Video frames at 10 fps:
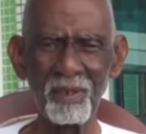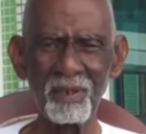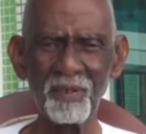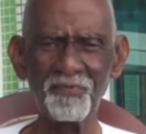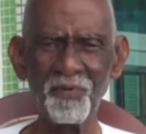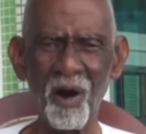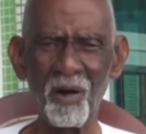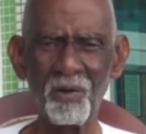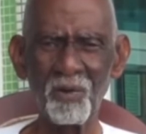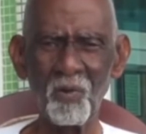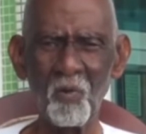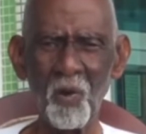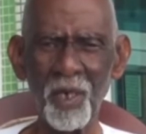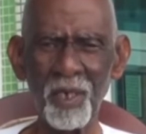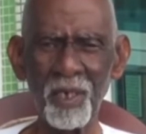The frog
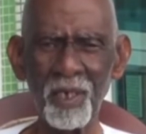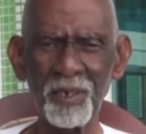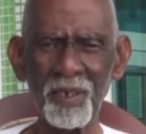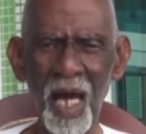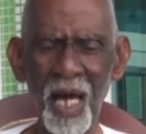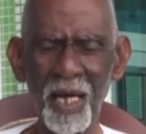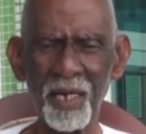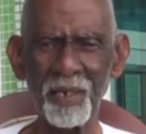will die.